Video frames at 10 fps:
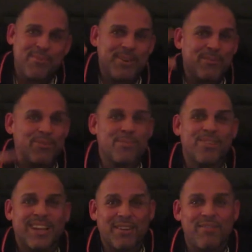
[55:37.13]
It was almost
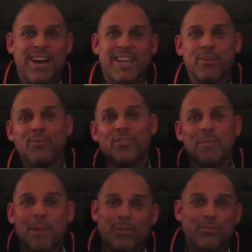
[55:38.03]
like a volley. Who's going
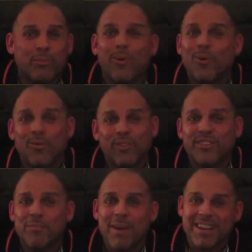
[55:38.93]
to bounce the ball over
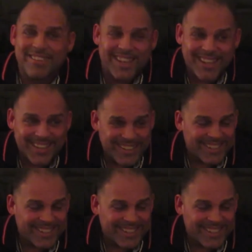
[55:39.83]
somebody's head?